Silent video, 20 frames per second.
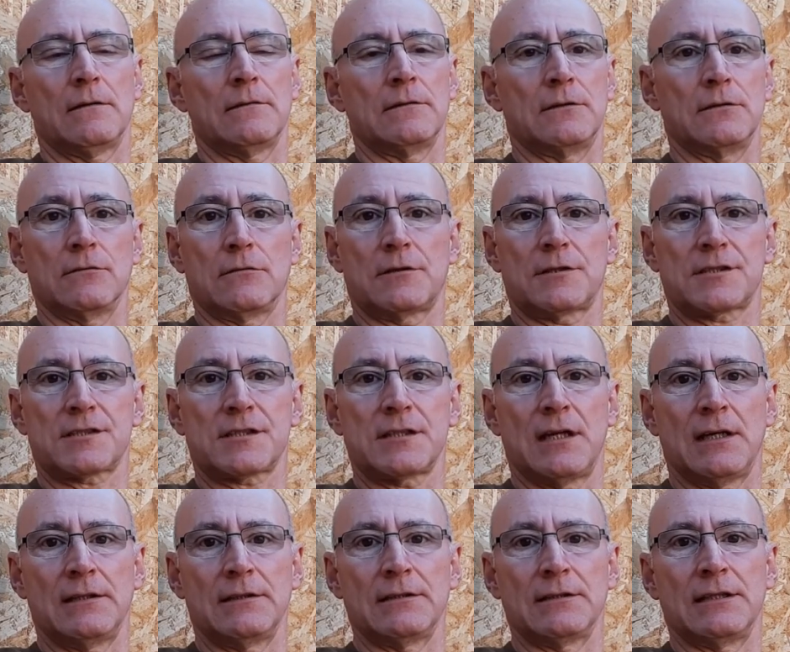ducks
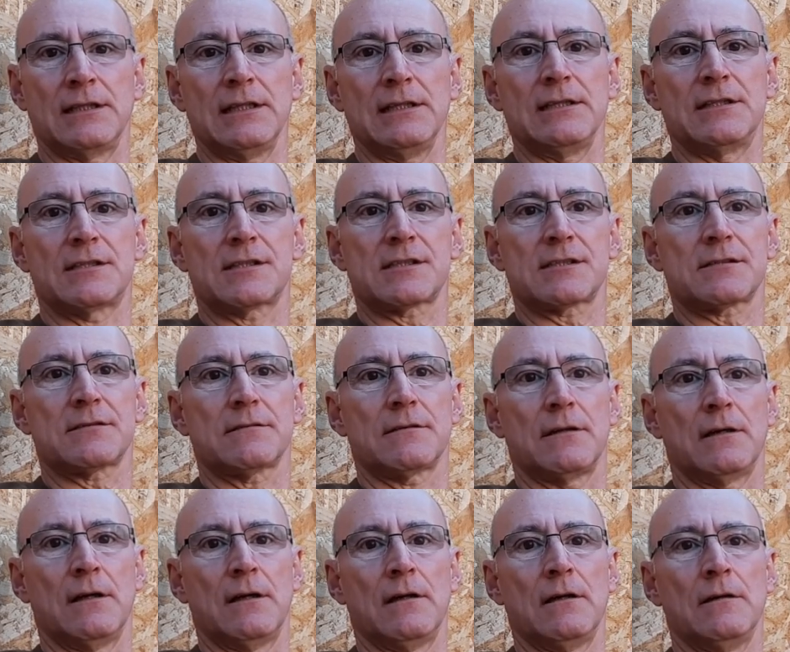and geese
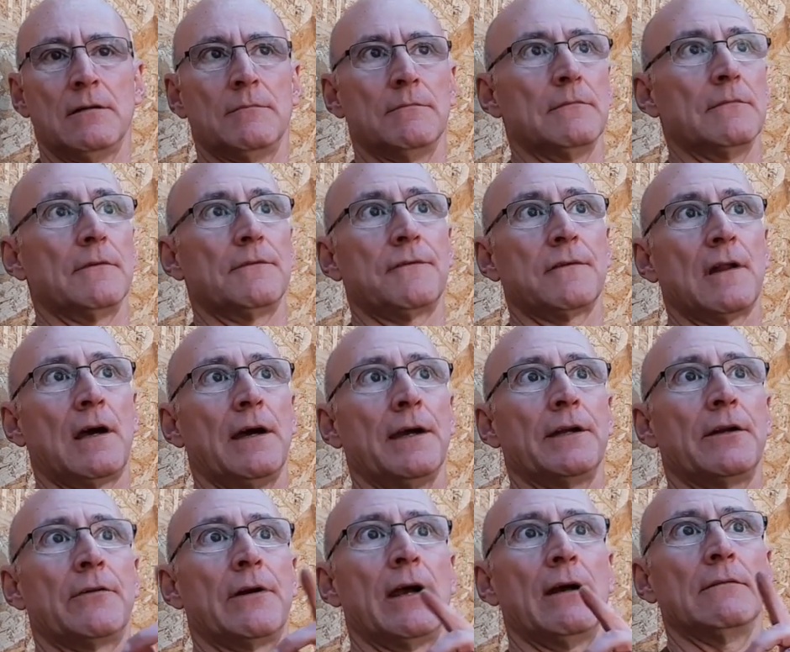flying
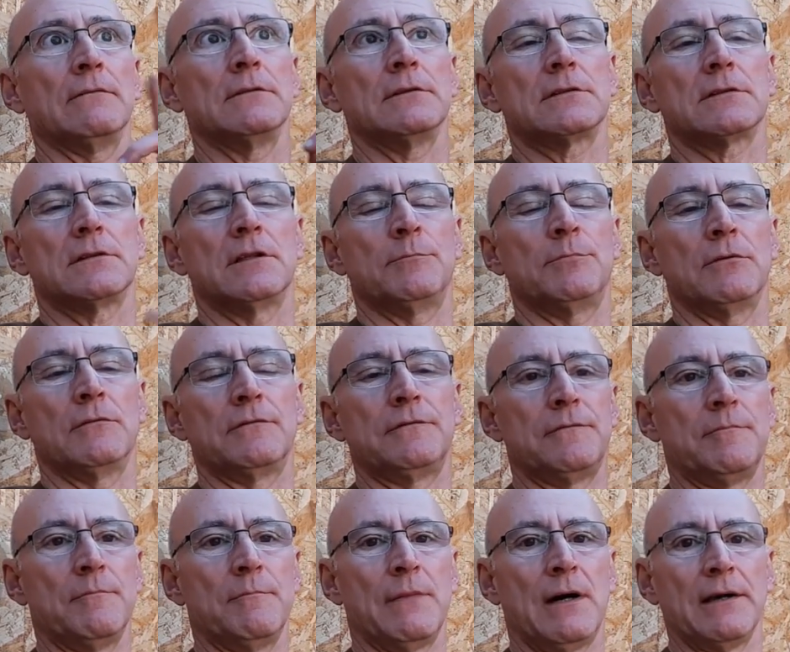around above
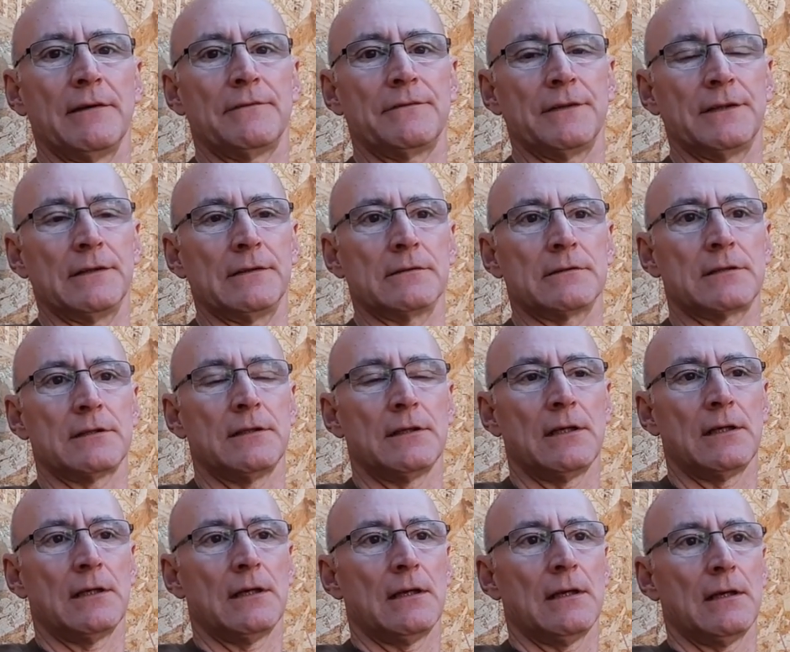my field.
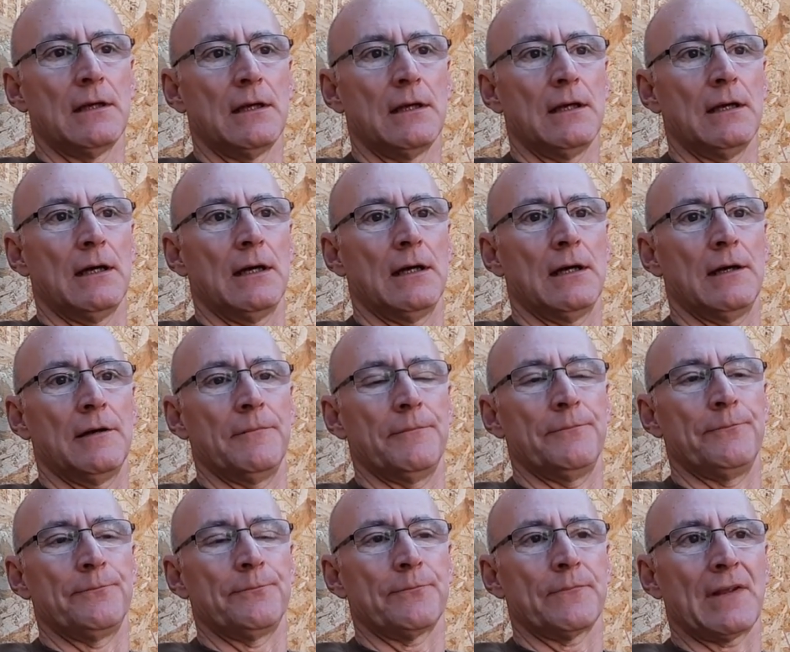I
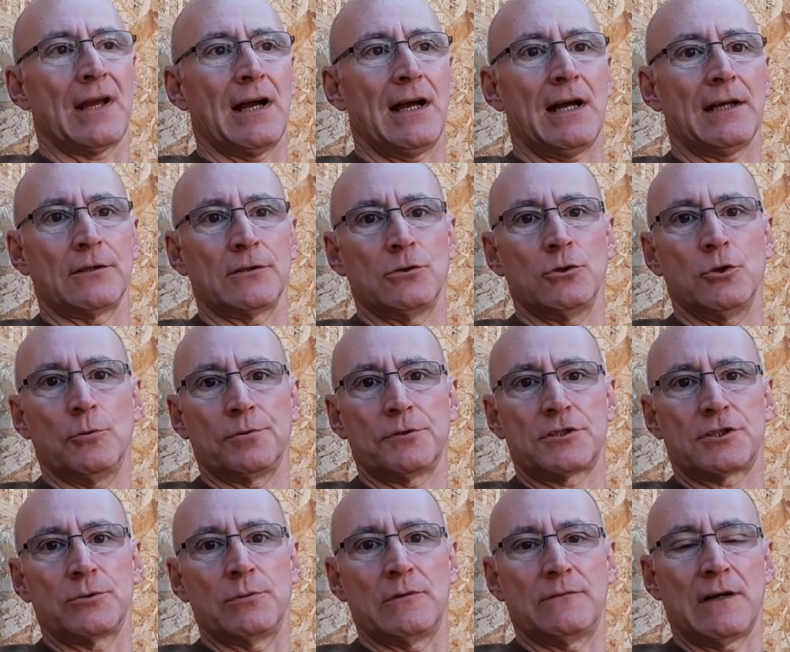had hoped
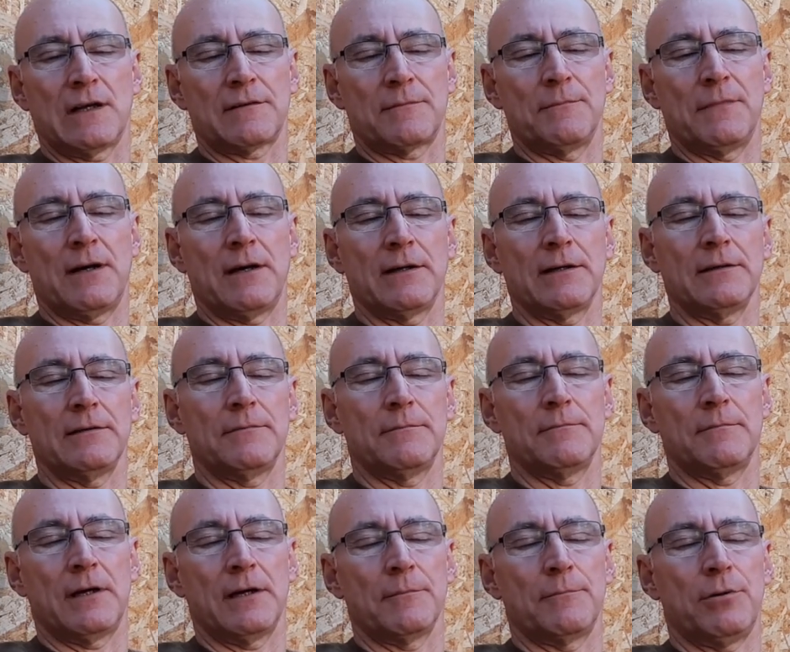to have had my
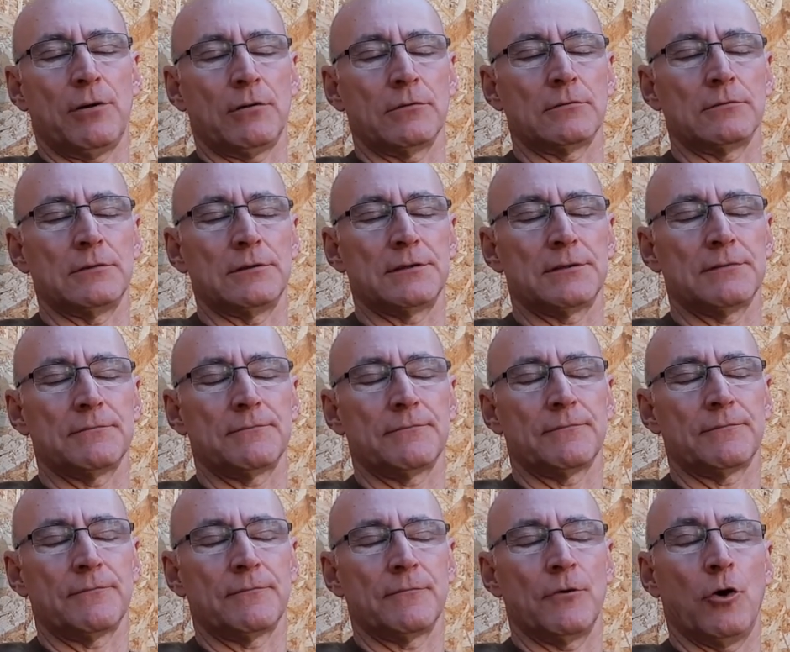pond,
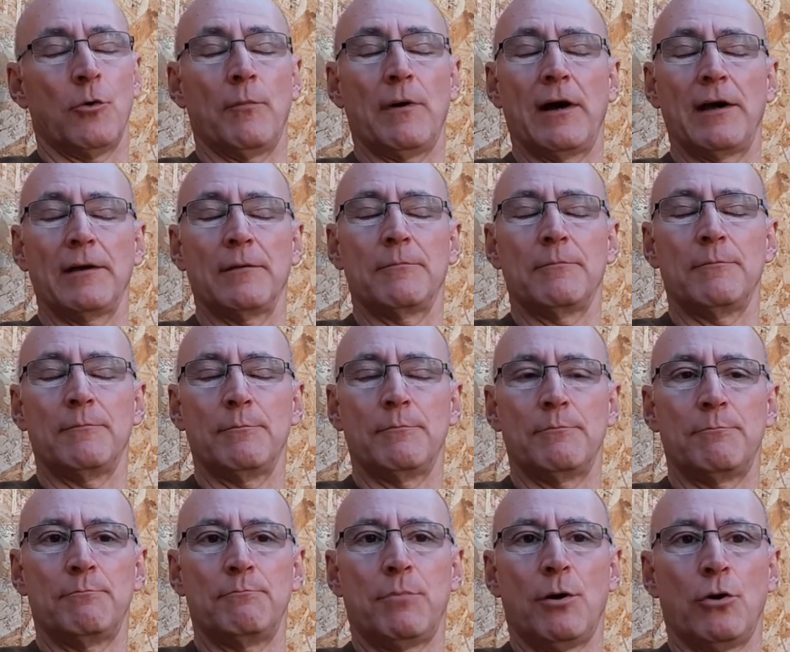or my
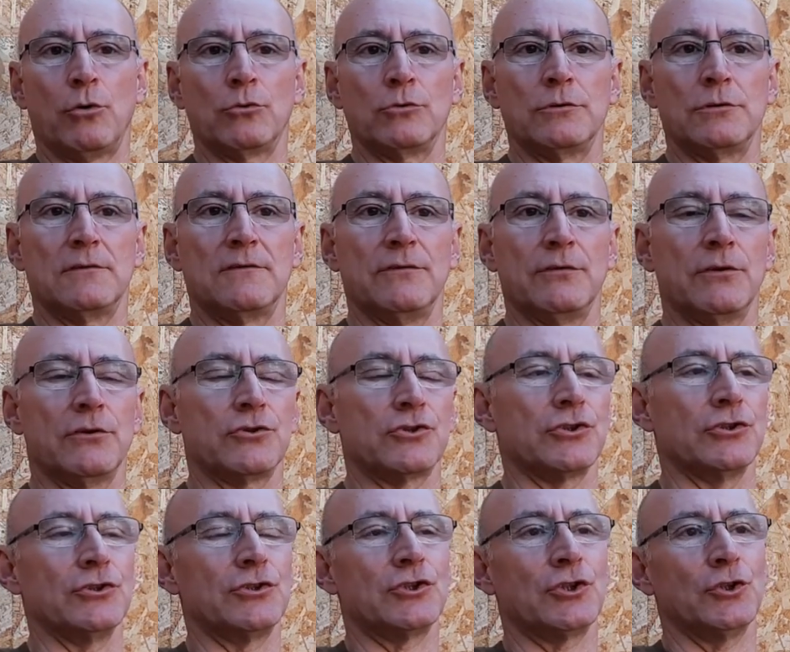pond version
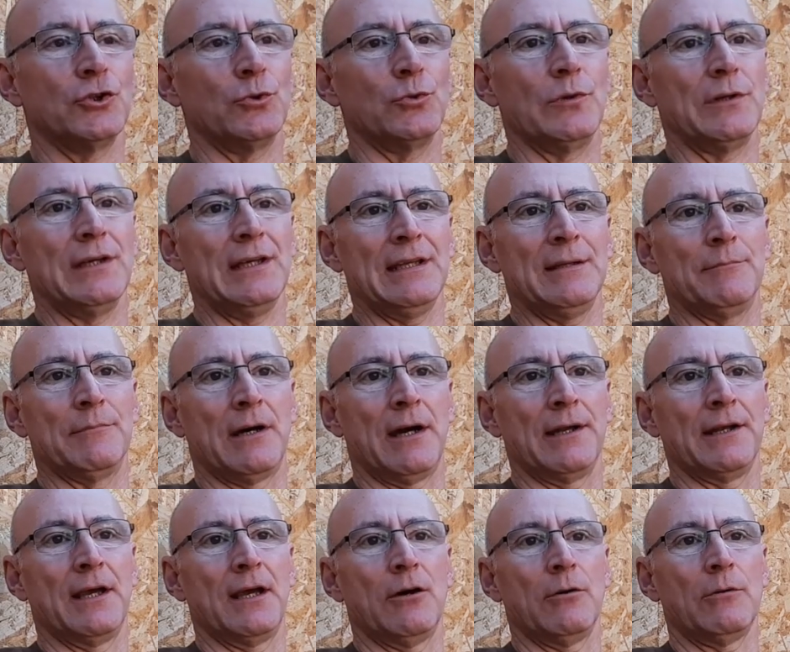2 in by
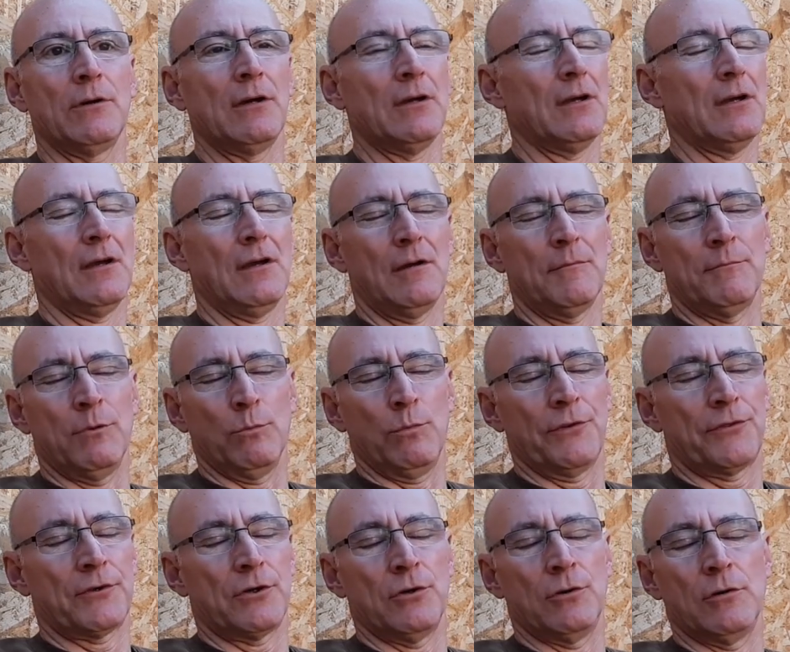now, but
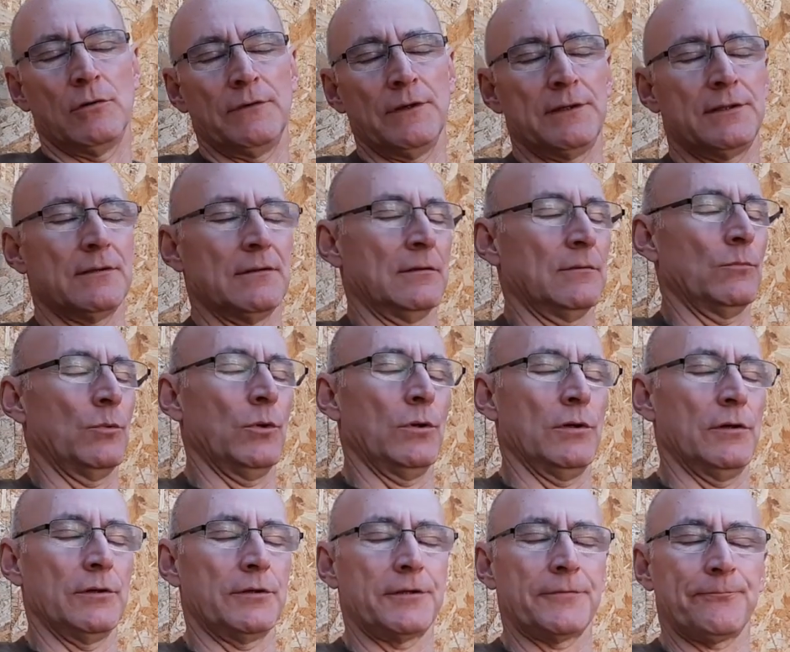with COVID and
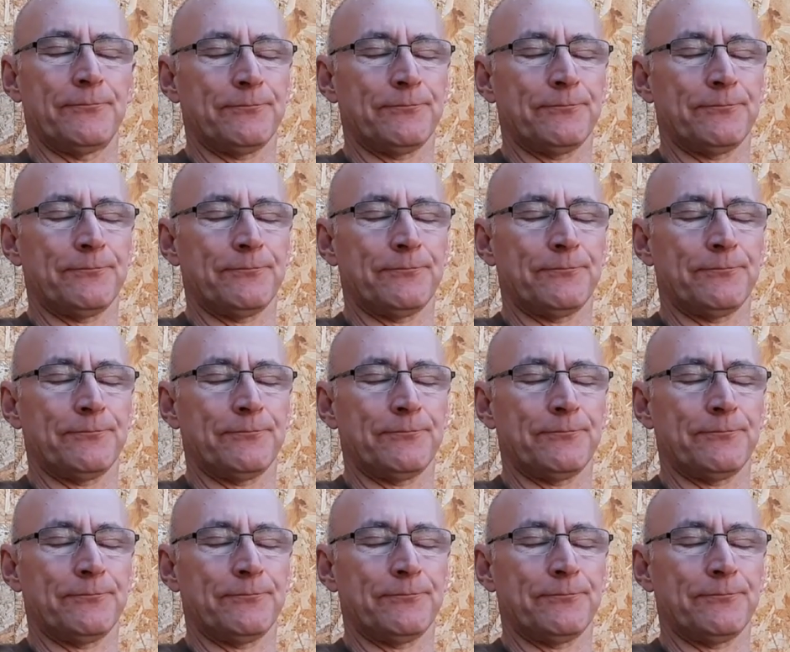work